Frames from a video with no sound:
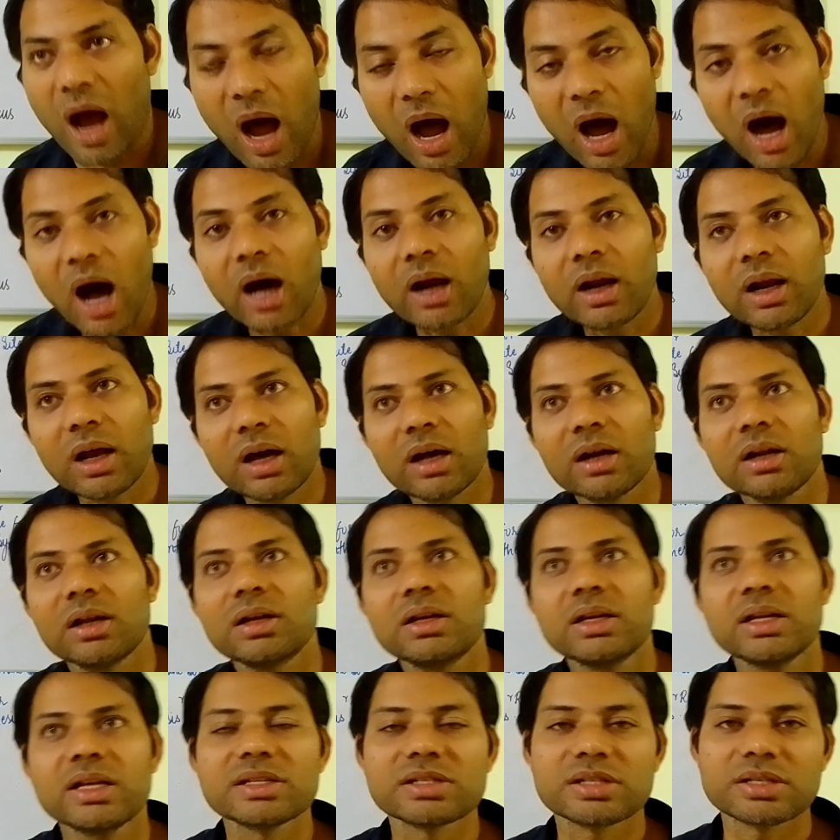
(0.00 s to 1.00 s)

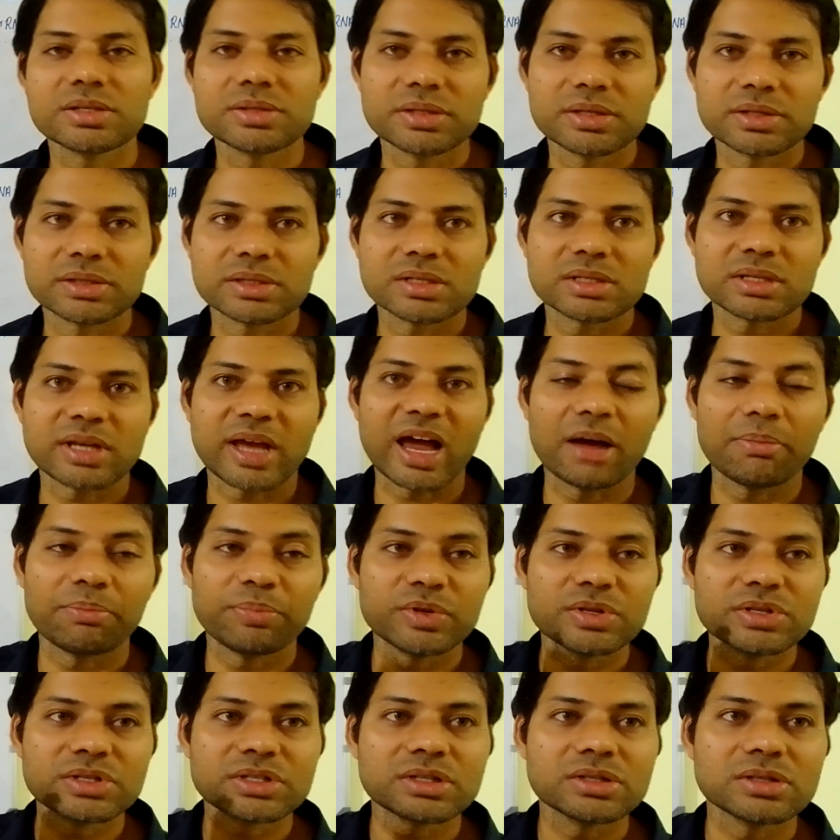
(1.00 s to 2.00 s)
rRNA synthesis
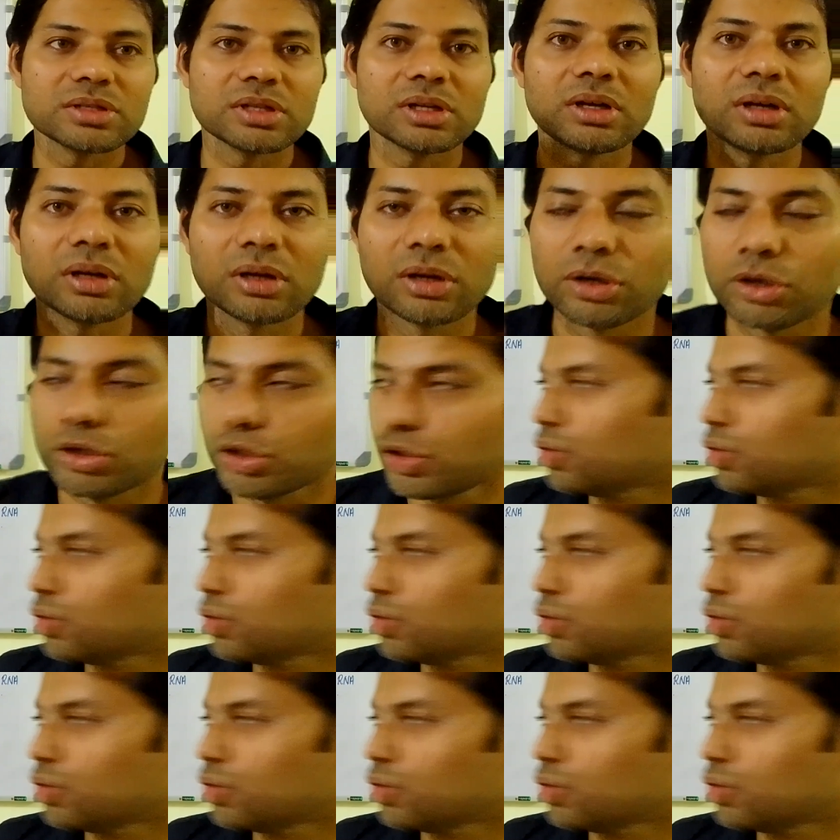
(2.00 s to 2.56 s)
happens in the